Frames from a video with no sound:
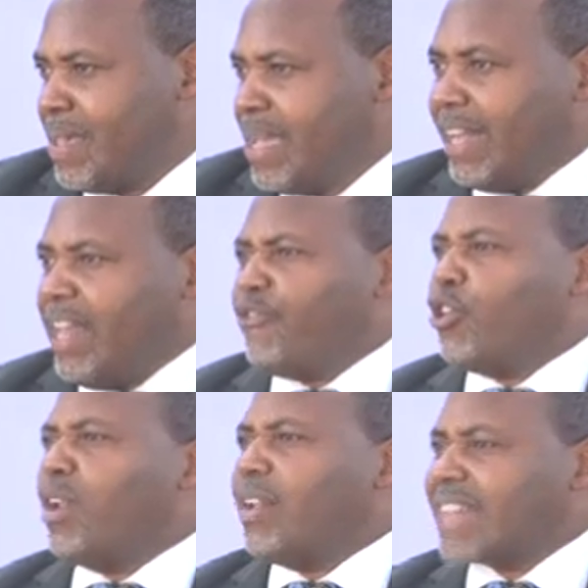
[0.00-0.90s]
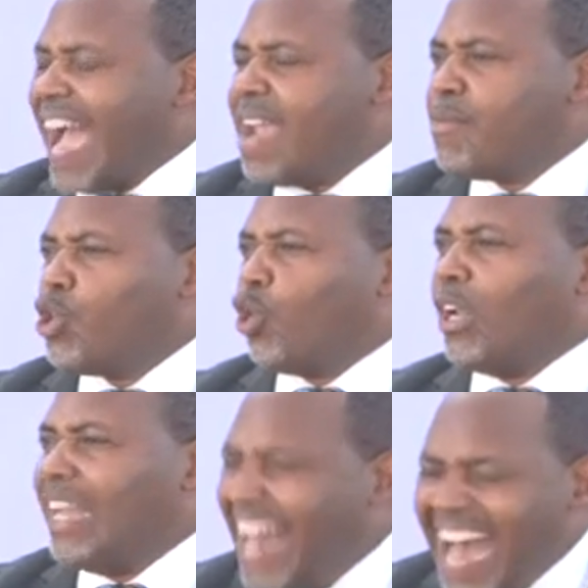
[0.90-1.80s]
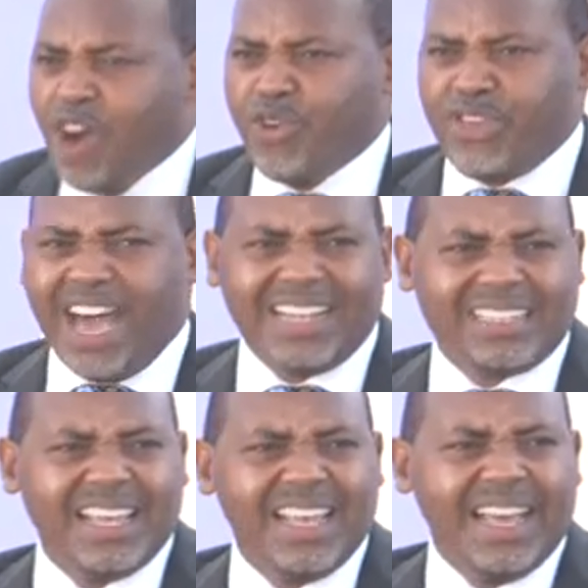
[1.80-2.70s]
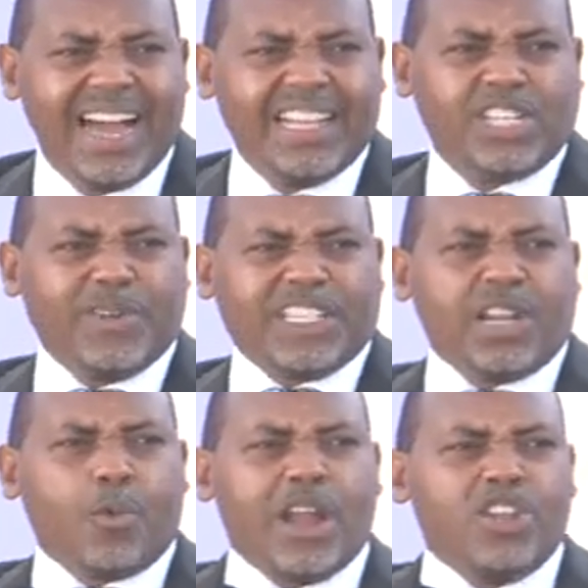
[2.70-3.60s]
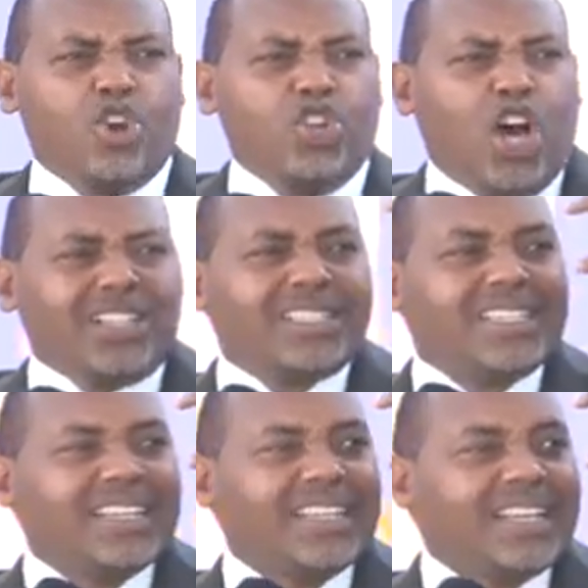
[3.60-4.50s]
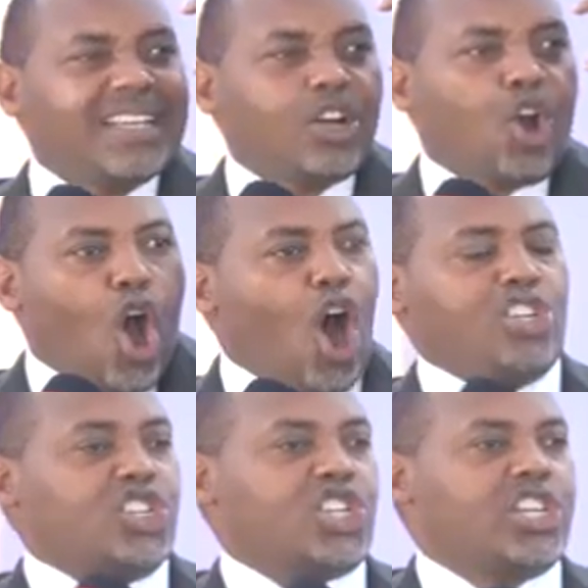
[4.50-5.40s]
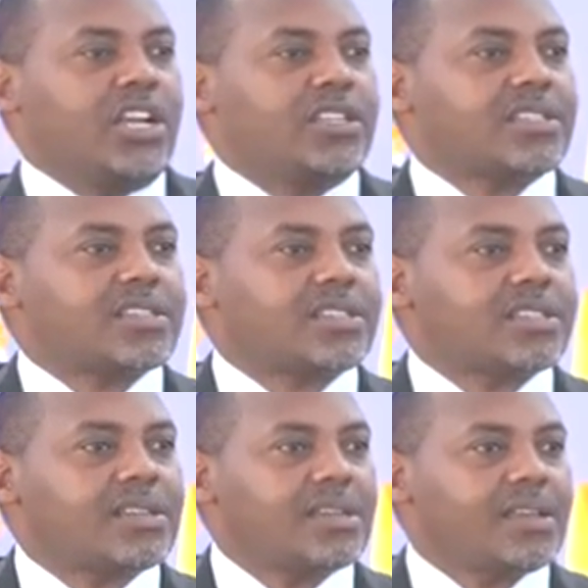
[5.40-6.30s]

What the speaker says: And every time you allow that, and especially when you're not conscious